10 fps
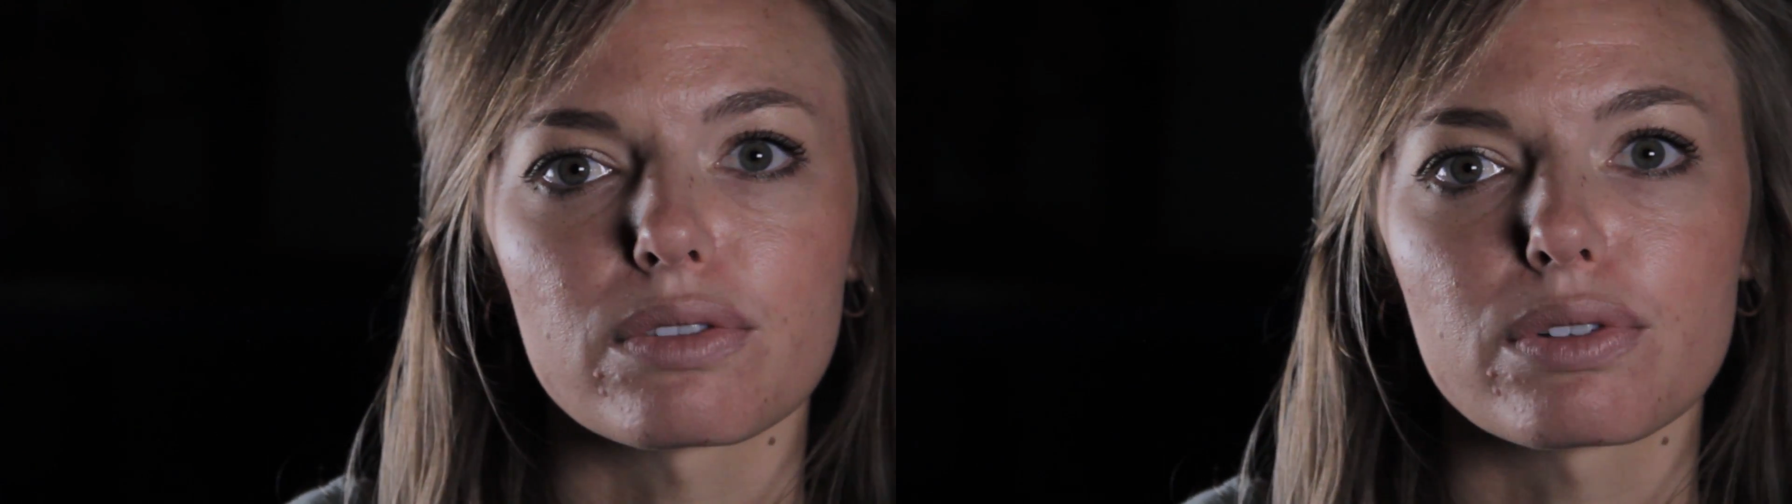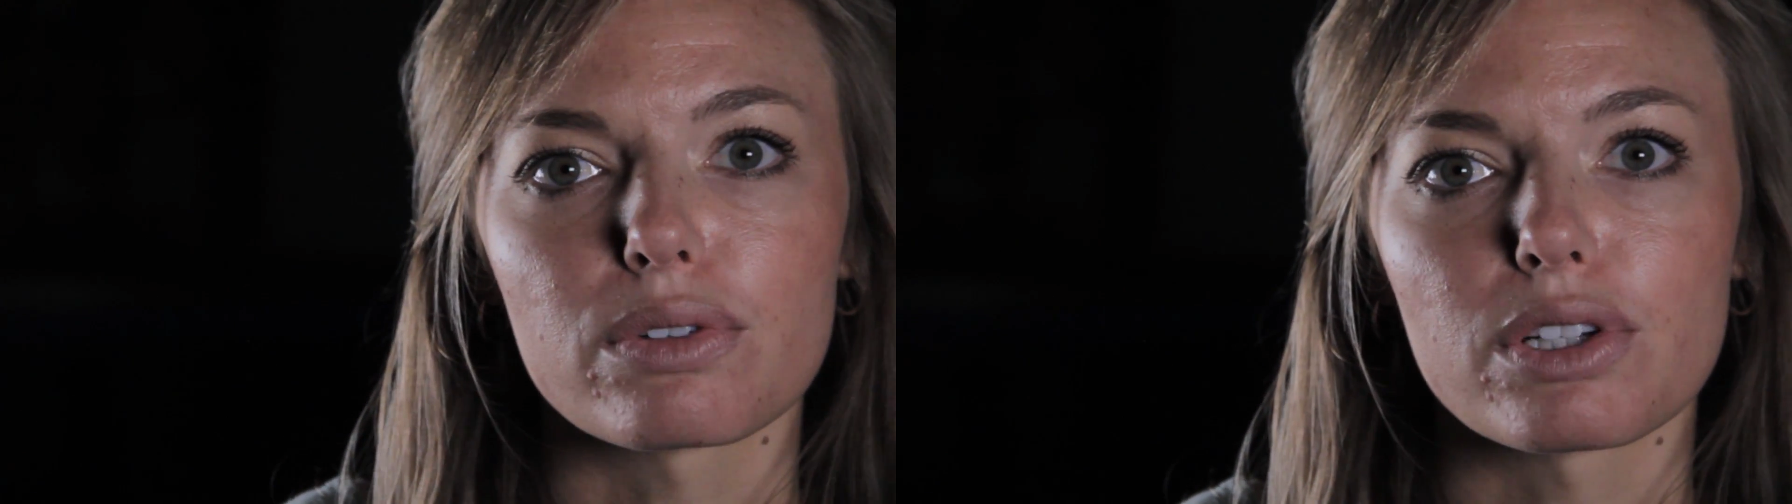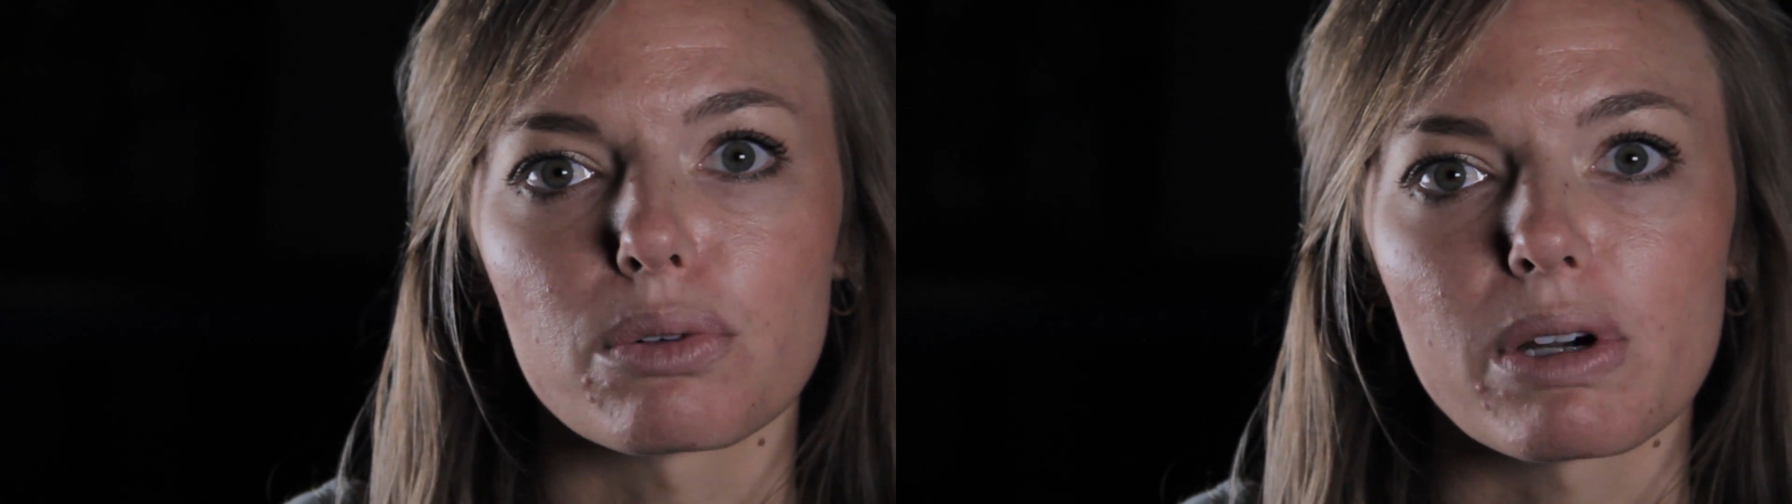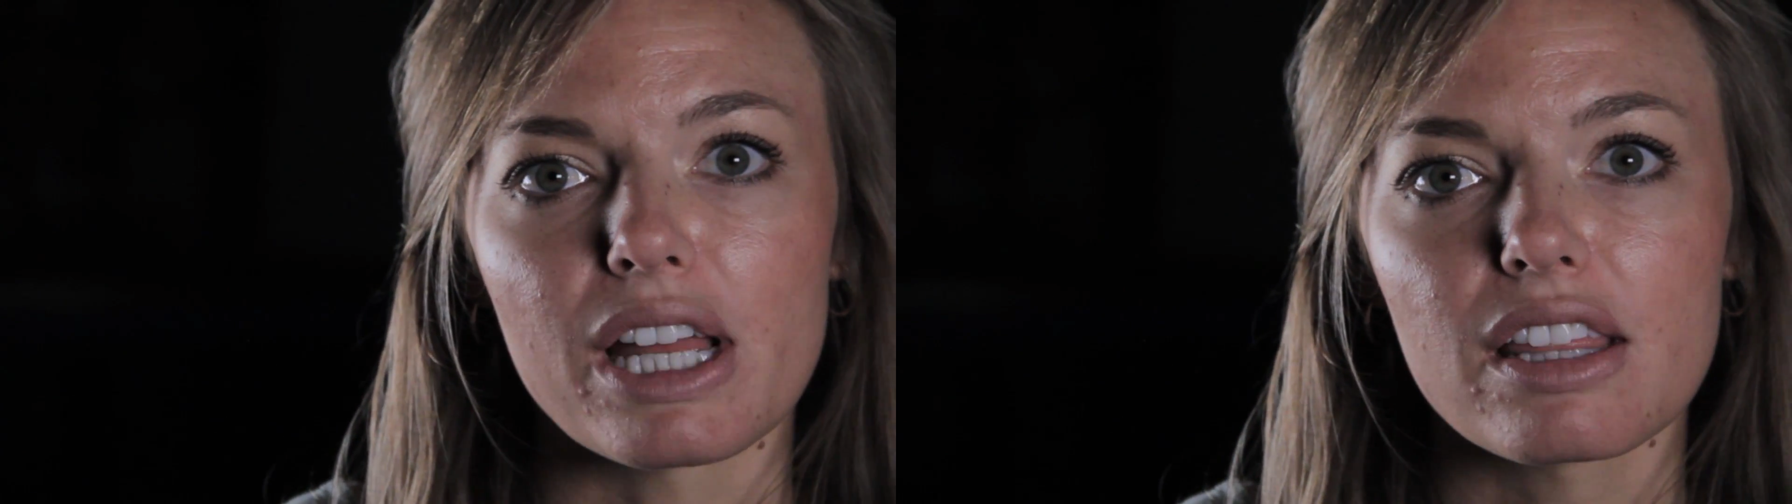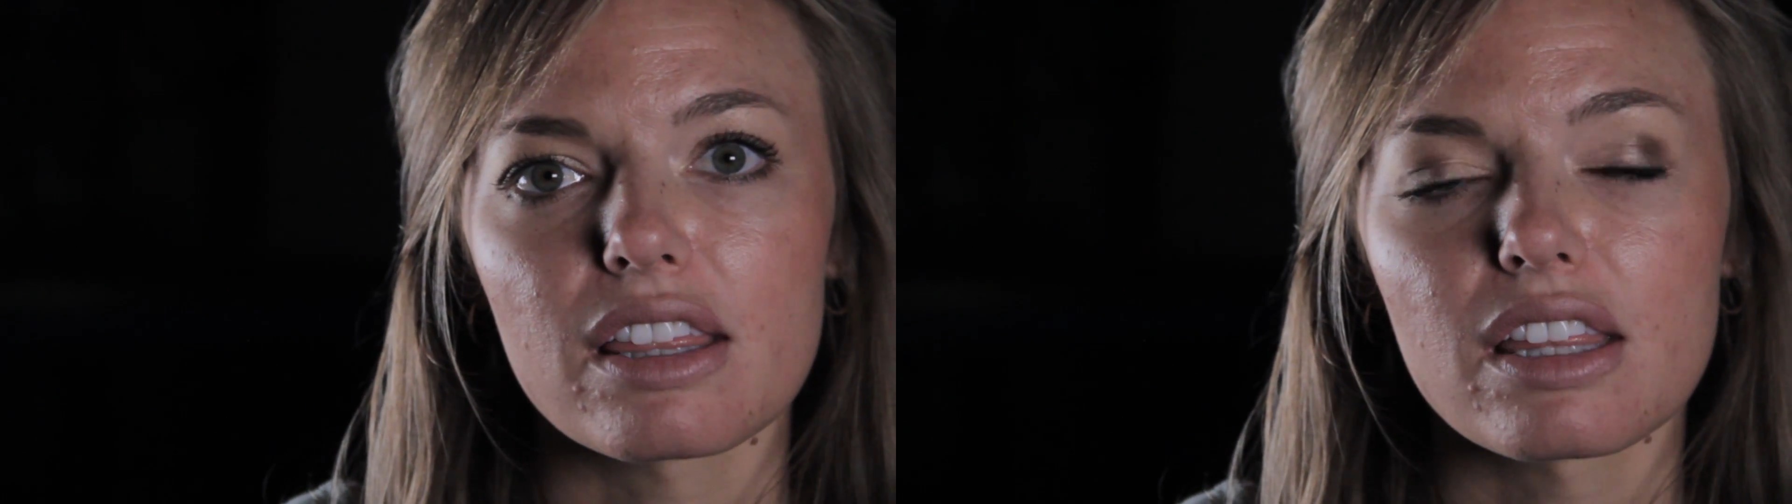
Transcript: of who you're with,